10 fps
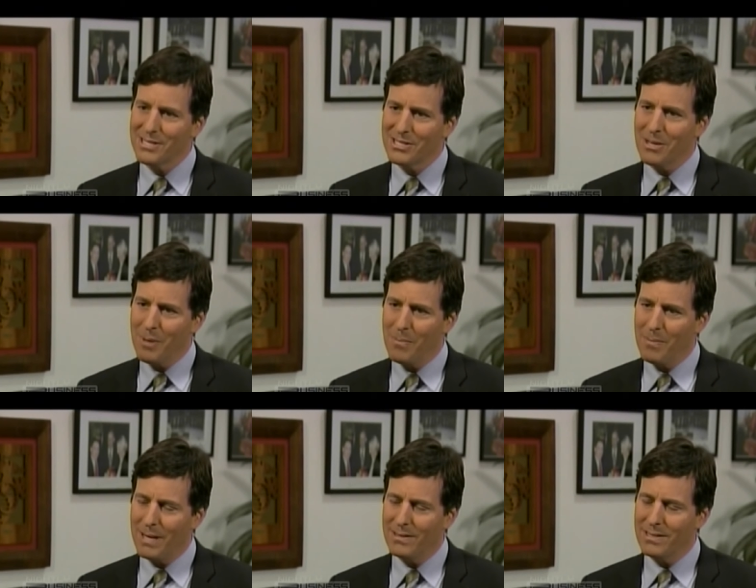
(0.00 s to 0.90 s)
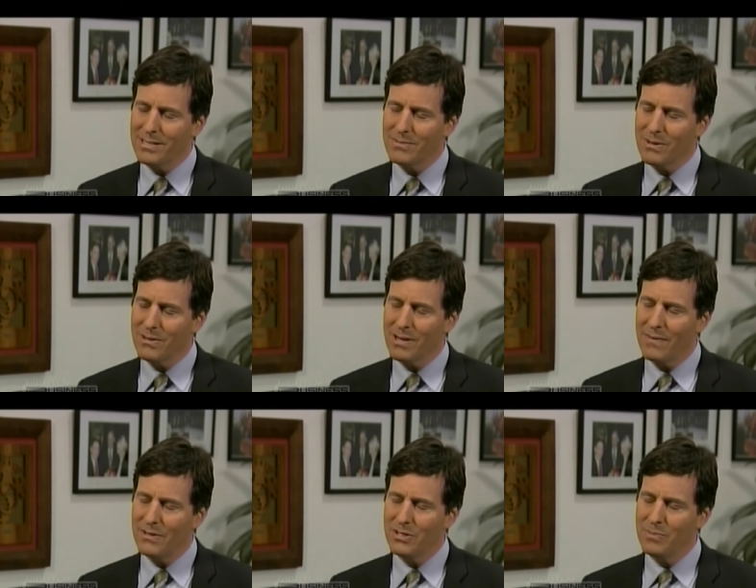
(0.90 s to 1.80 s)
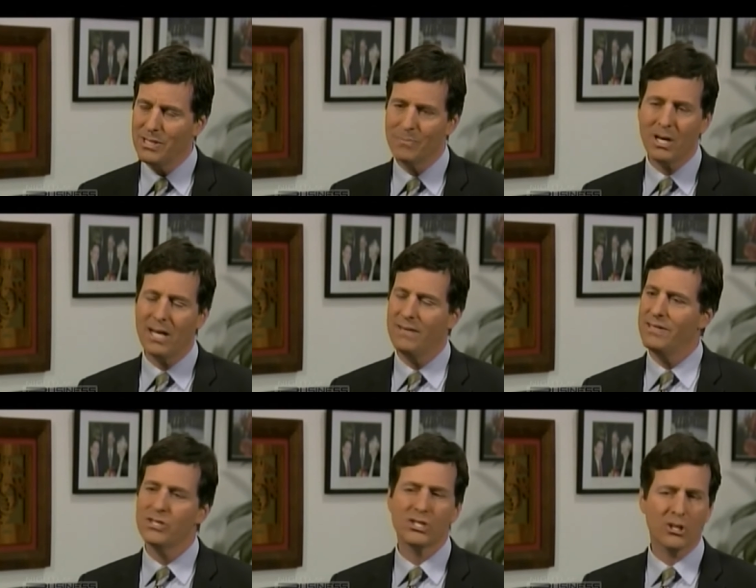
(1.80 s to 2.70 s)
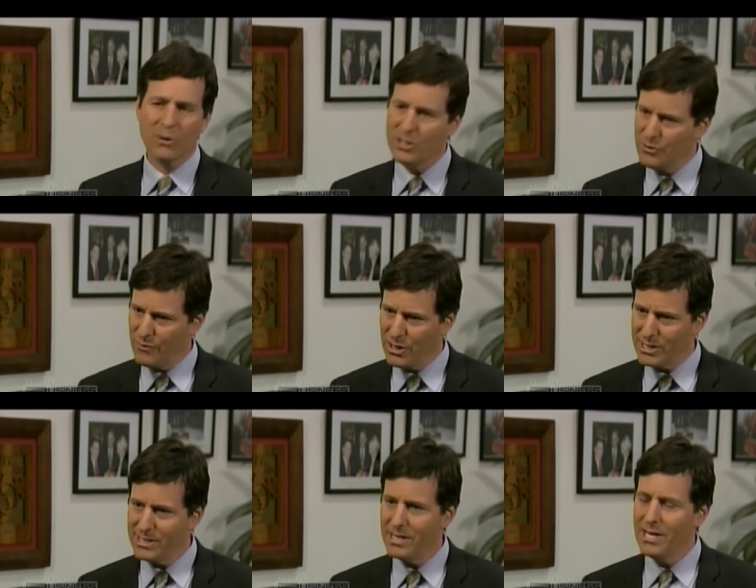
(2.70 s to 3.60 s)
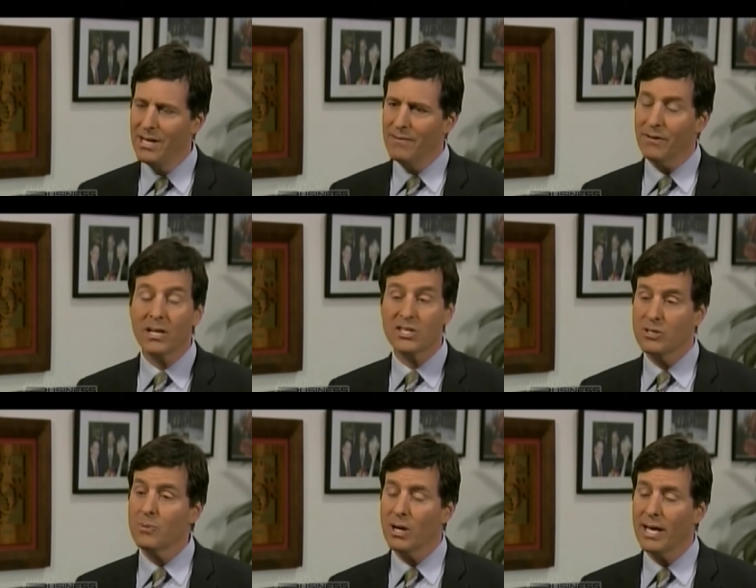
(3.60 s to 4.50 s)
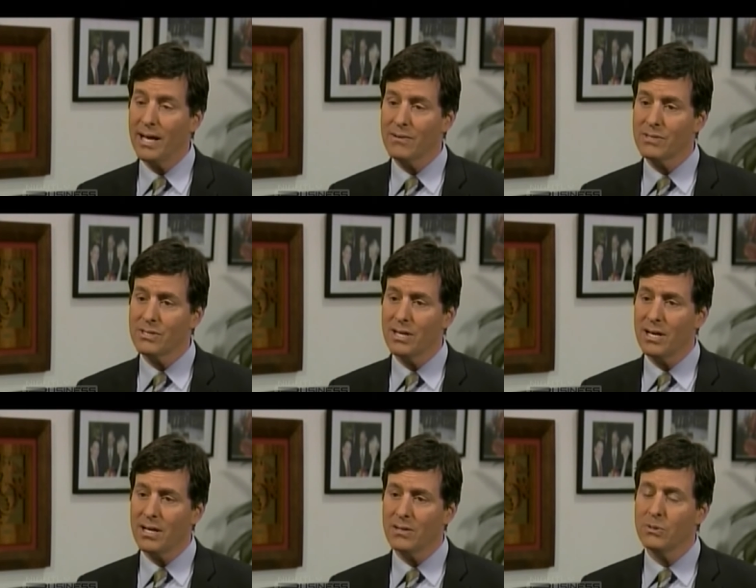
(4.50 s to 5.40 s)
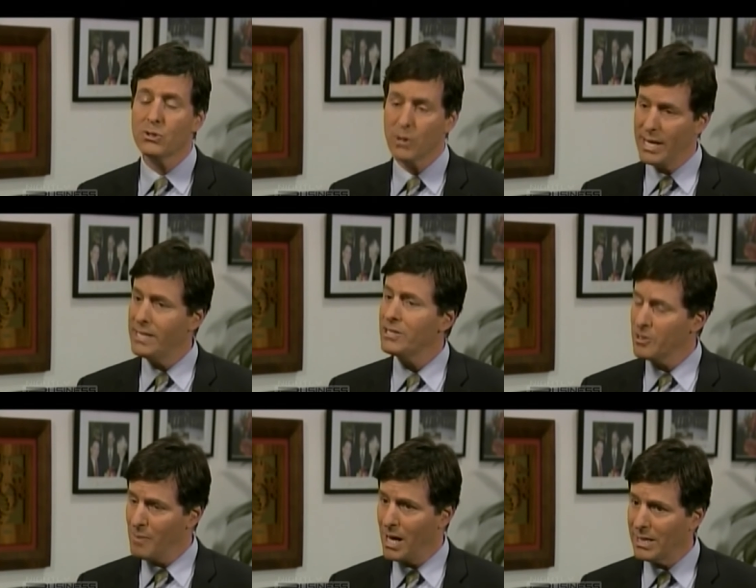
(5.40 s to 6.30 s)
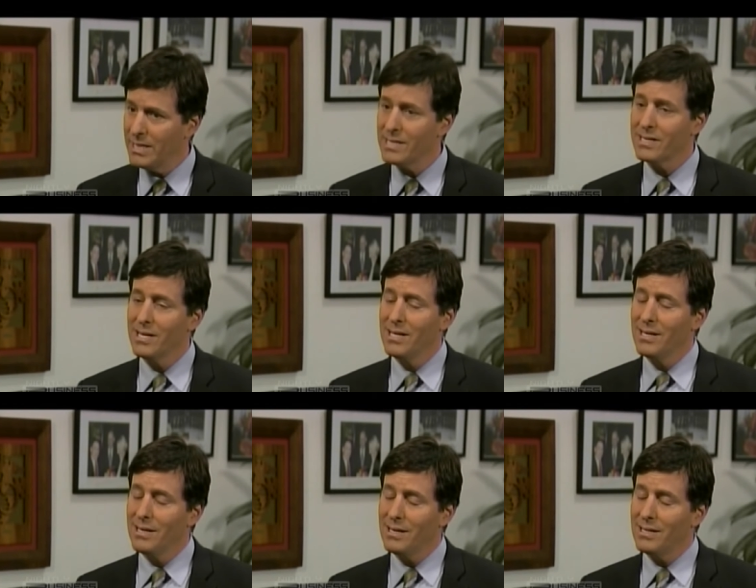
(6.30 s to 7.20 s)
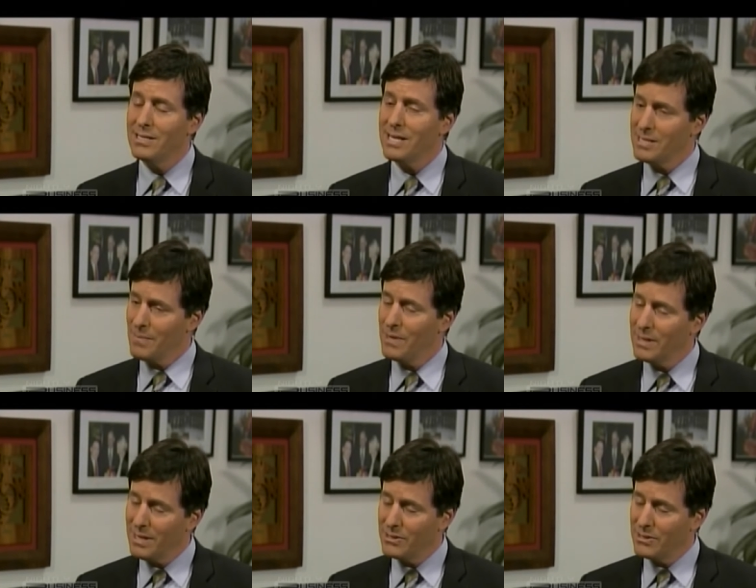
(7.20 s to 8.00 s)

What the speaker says: that's come up about this is whether or not there should be some kind of insurance fund for customer accounts who trade in commodities. Is that something that